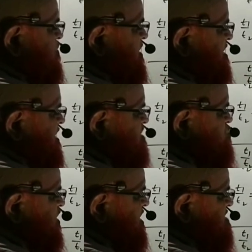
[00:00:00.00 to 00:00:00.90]
when
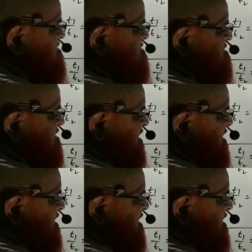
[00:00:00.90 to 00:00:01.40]
H1 is